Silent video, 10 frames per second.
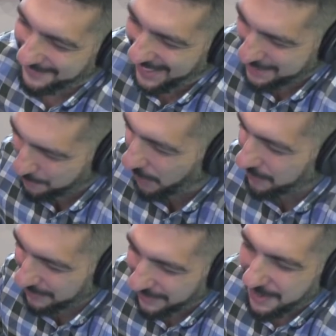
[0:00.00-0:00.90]
That's
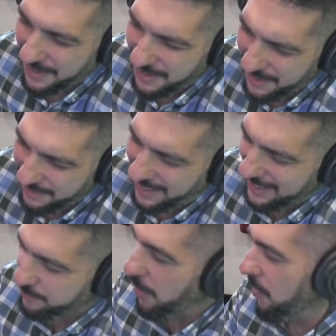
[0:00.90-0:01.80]
bold.
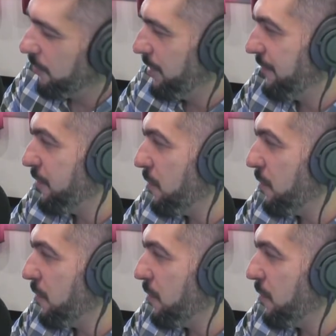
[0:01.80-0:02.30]
That's bold. But if you